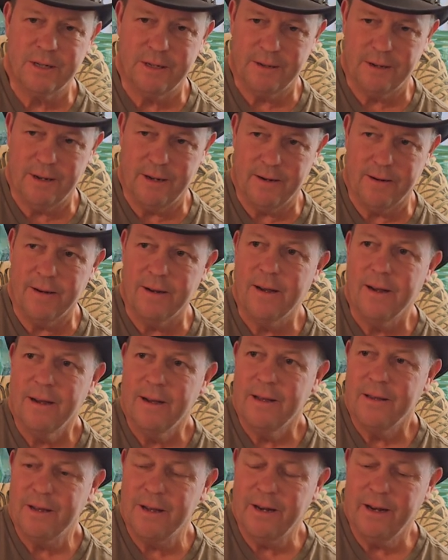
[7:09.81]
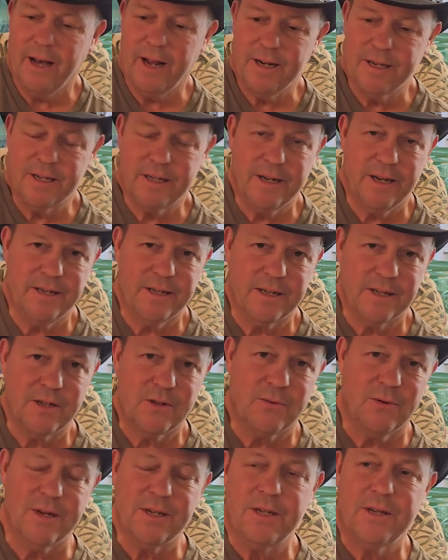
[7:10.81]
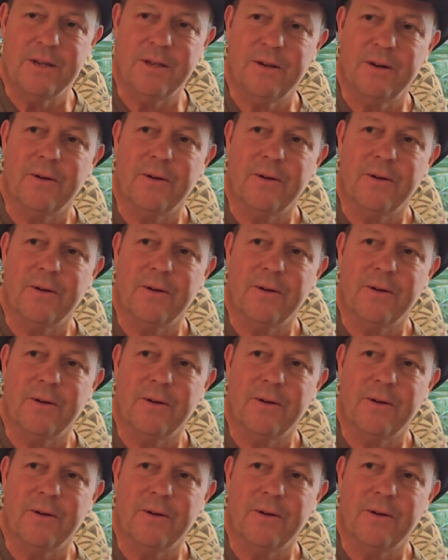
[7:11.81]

and, and the United States is twisting